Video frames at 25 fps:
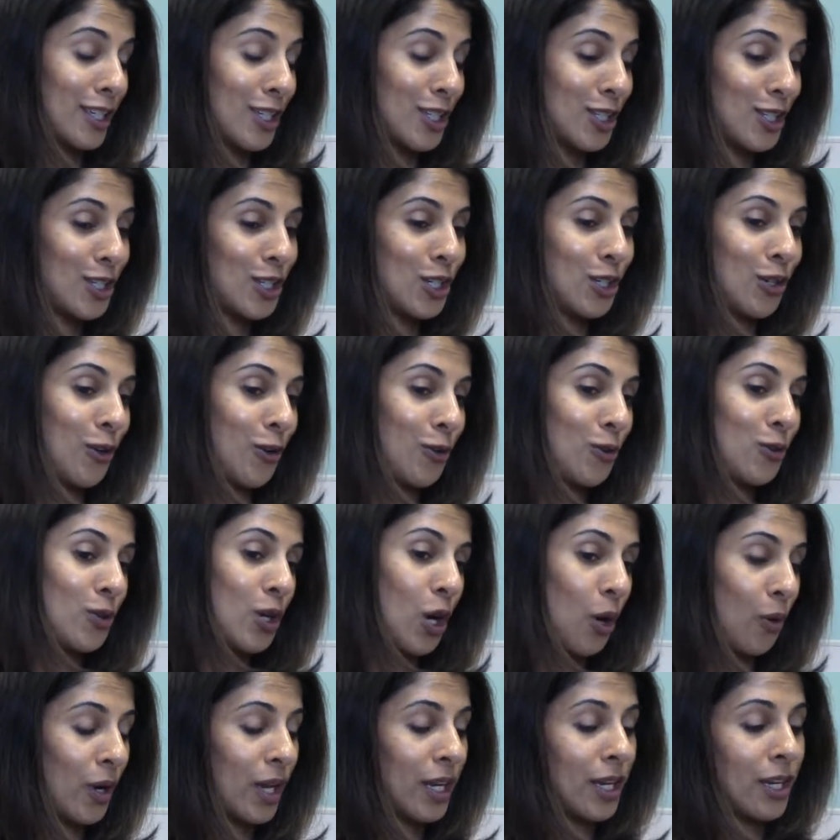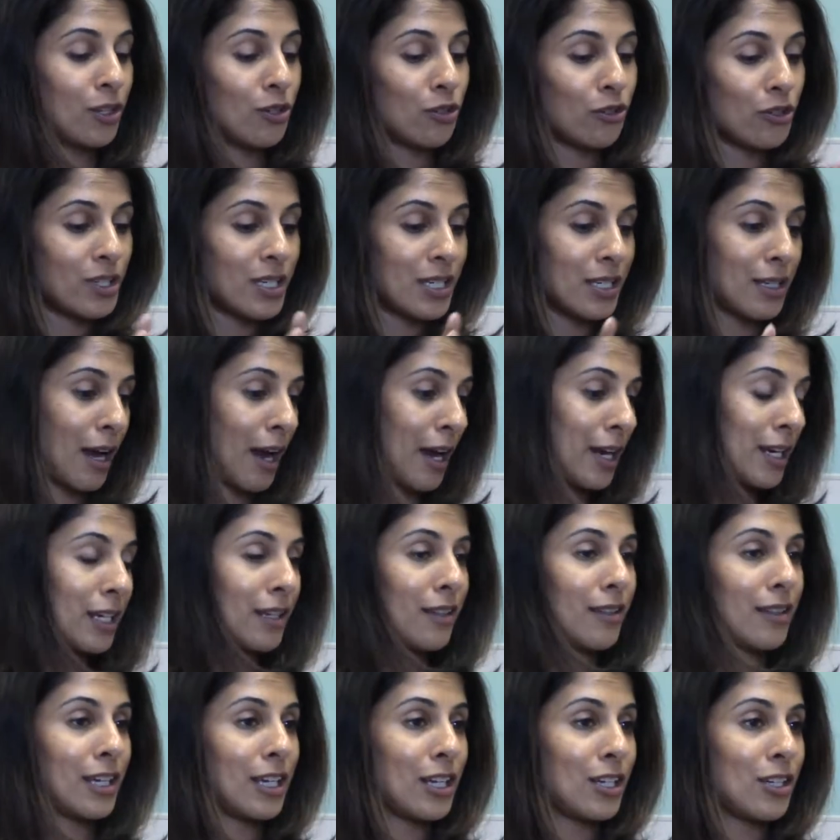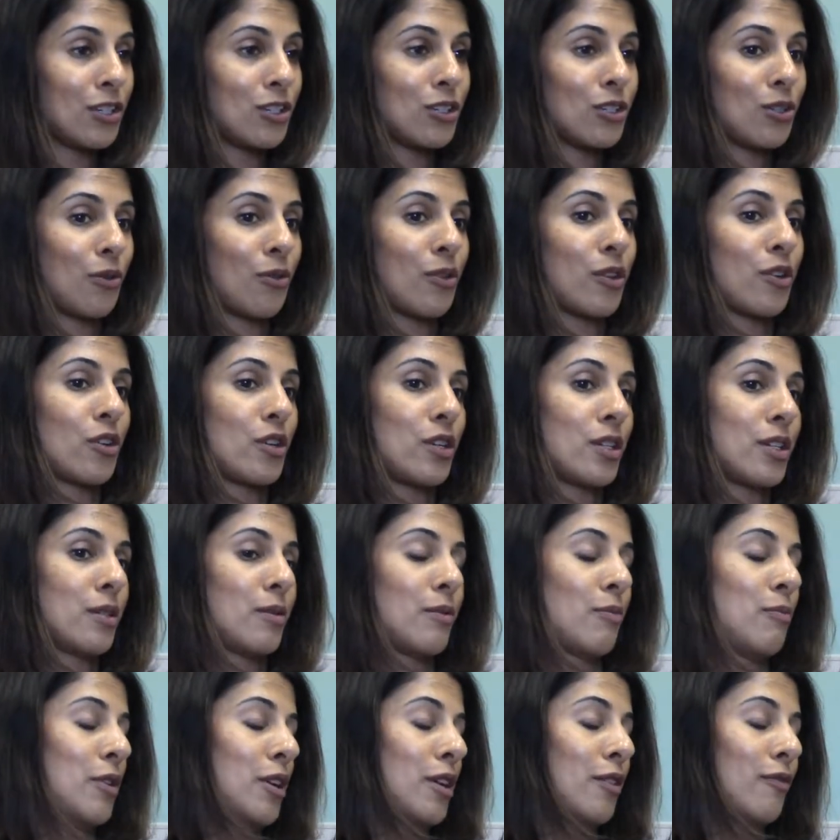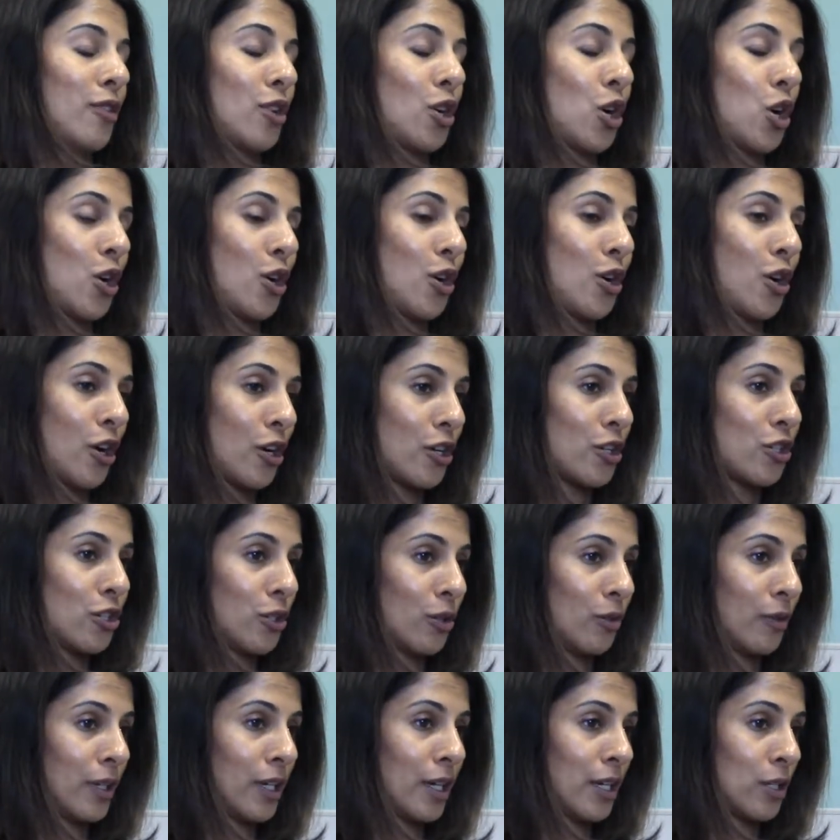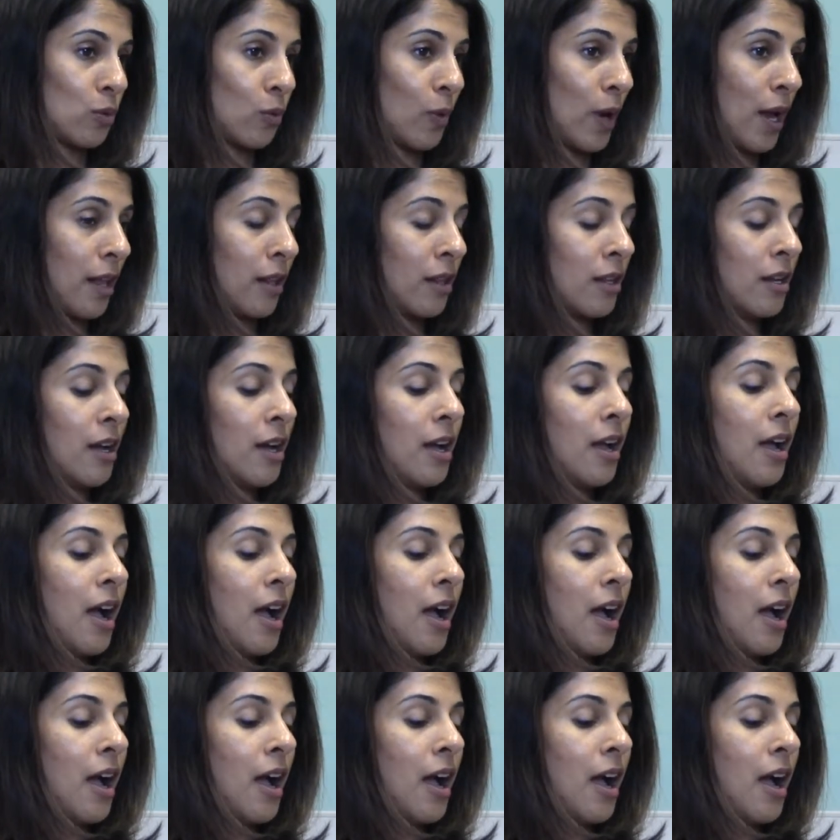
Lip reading: It's, you know, you go in and you're designing things, so there is a bit of an art to it as well.